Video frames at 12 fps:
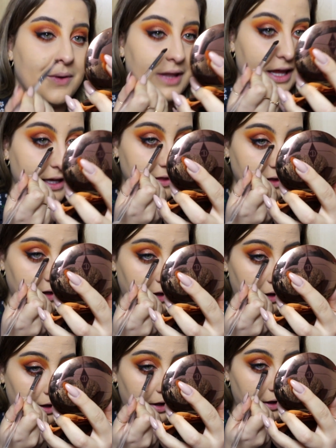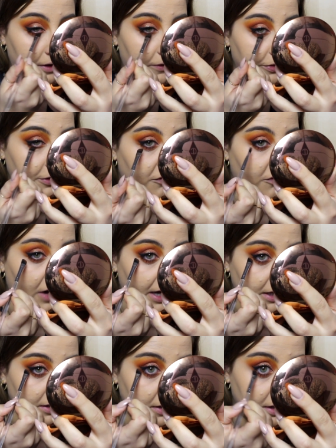like the
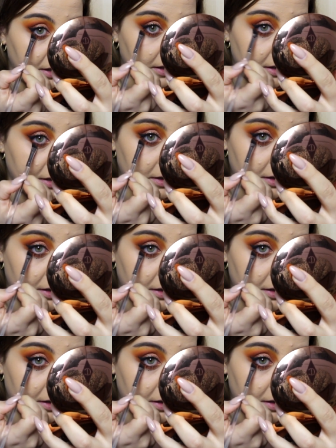violin